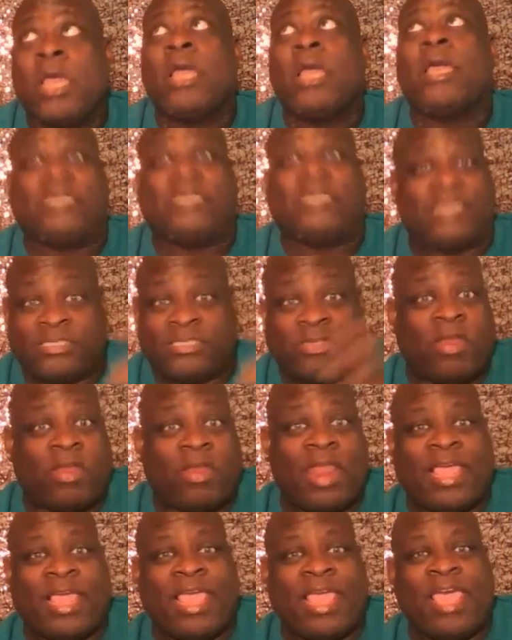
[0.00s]
Because that's
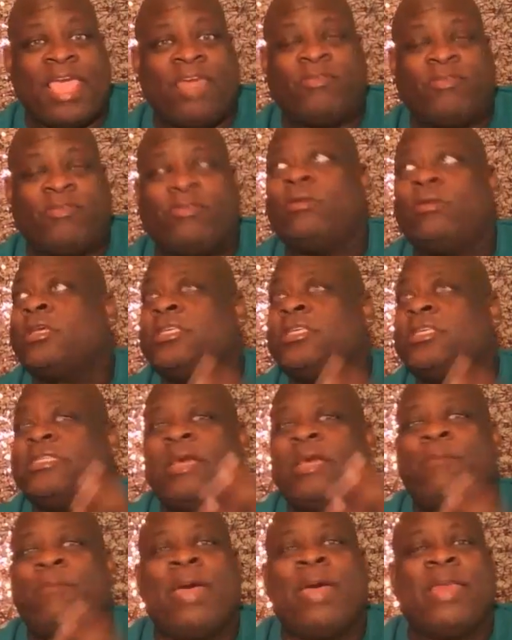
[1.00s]
all I gathered.
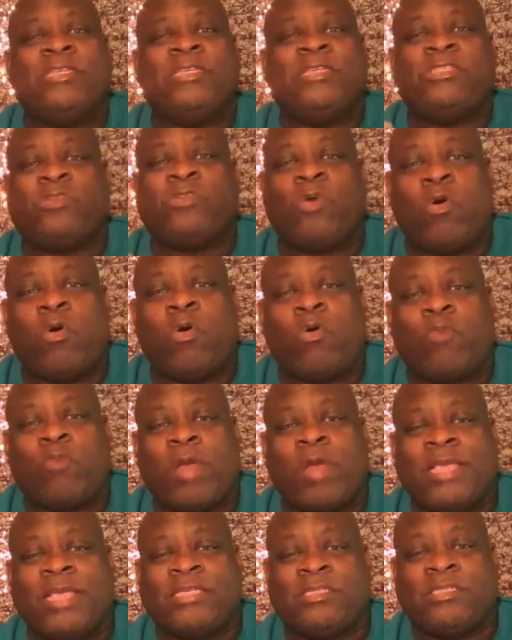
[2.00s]
Somebody stole
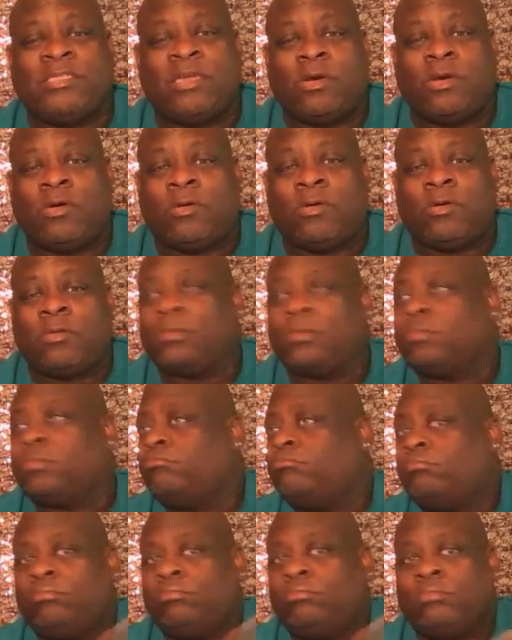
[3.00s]
Ray's dog.
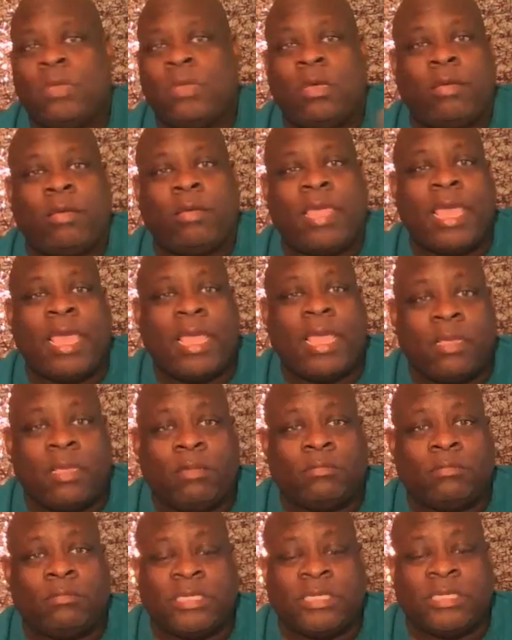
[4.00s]
Okay.
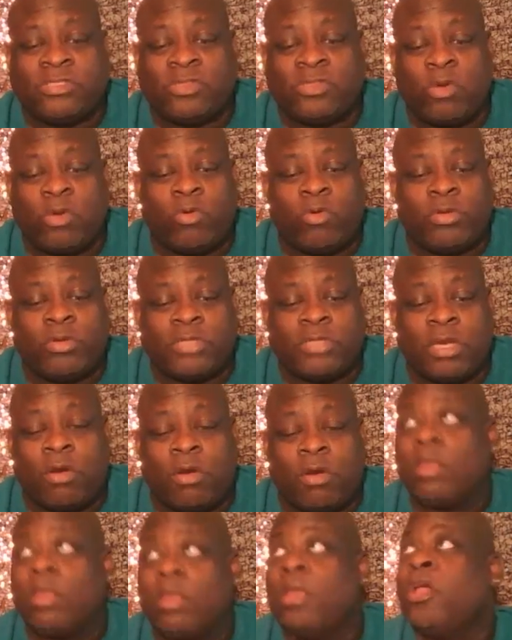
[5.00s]
They stole the
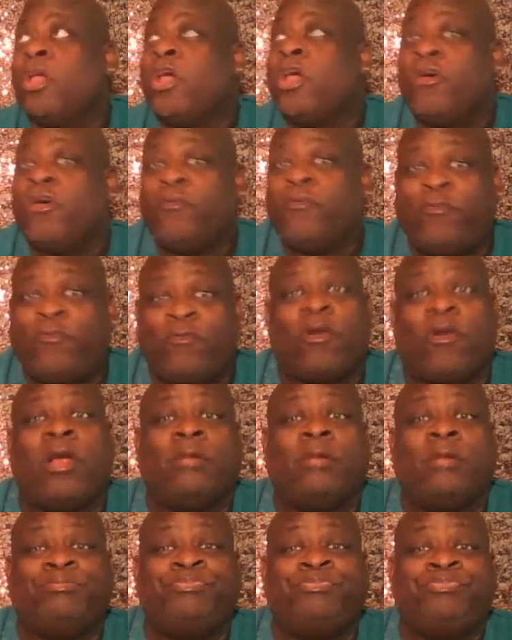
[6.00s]
dog
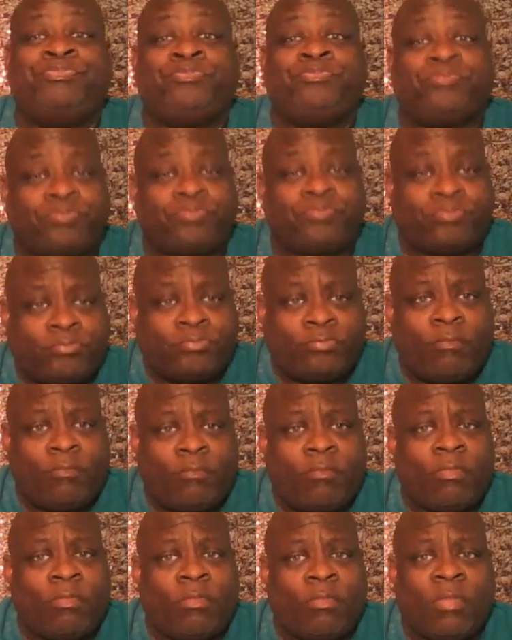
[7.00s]
from
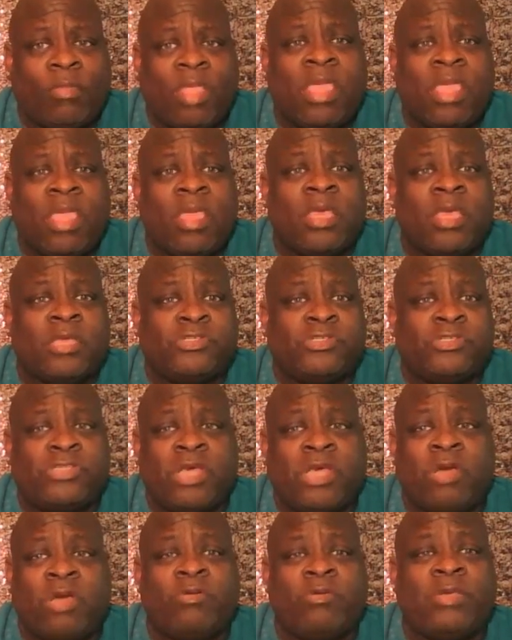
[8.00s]

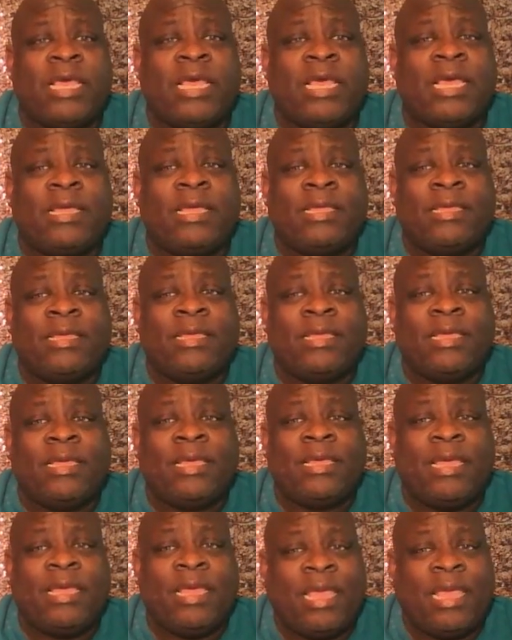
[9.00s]
Sonya
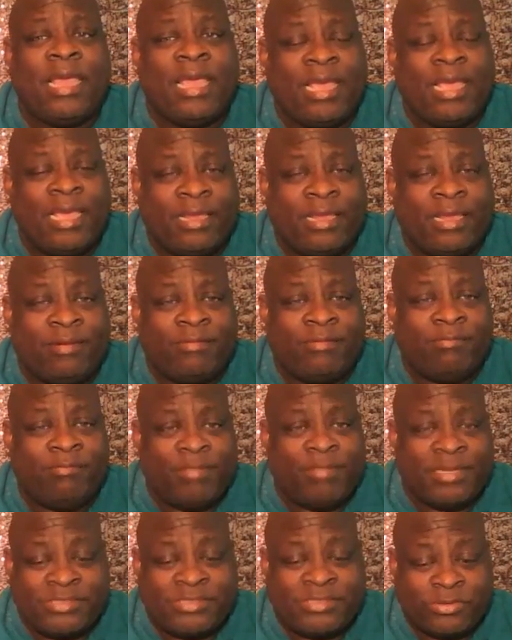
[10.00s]
and
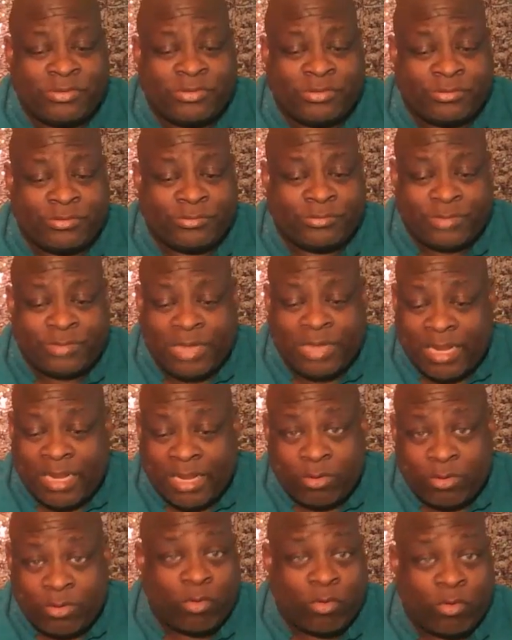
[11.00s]

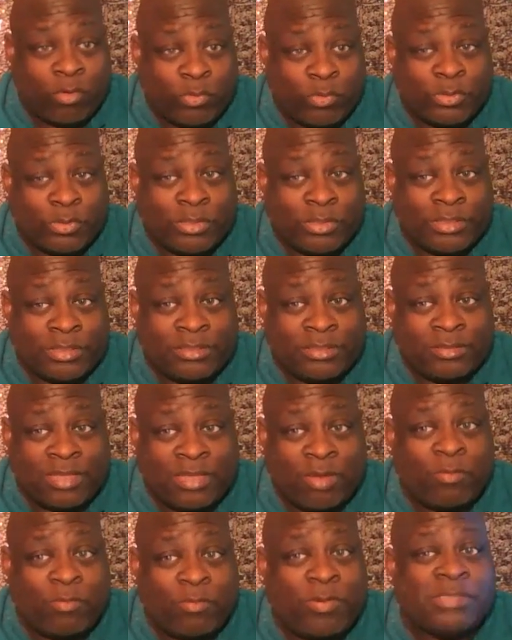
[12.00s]
Mr. Norwood.
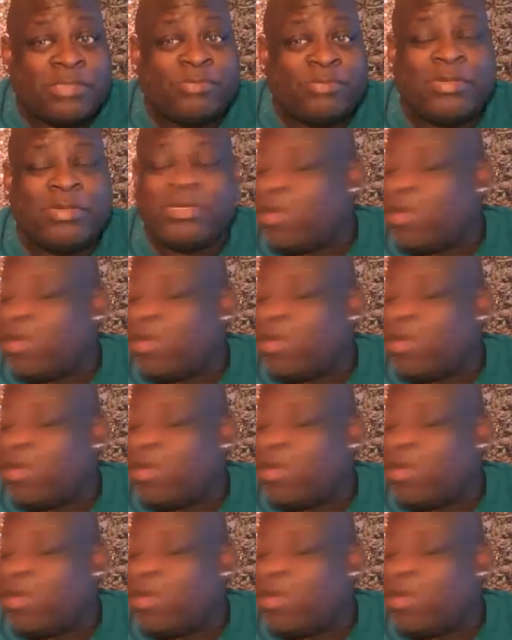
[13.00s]
They were supposed to be